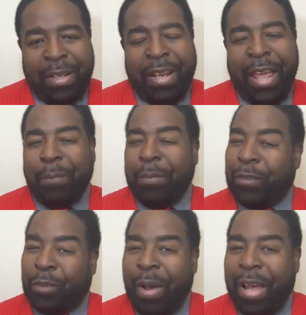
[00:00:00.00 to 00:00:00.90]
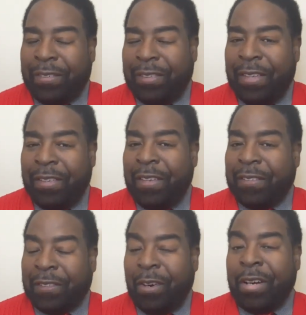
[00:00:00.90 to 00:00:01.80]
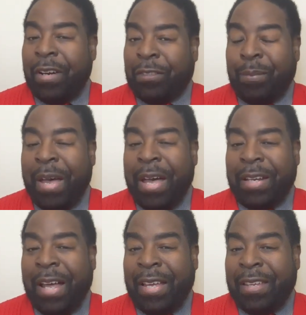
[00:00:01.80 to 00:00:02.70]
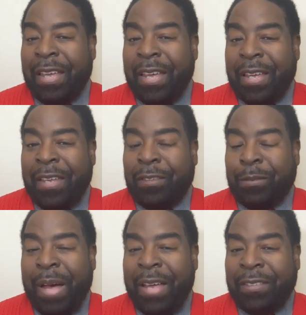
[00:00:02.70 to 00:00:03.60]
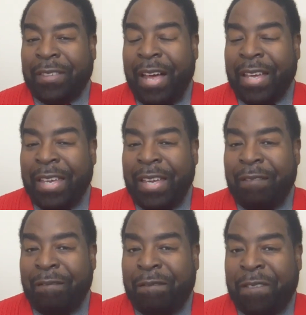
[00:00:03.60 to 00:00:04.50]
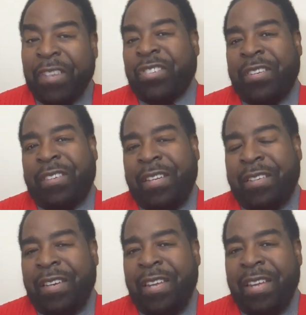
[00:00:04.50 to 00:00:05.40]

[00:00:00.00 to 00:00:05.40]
it happened twice. He saw it in his mind's eye. He envisioned it.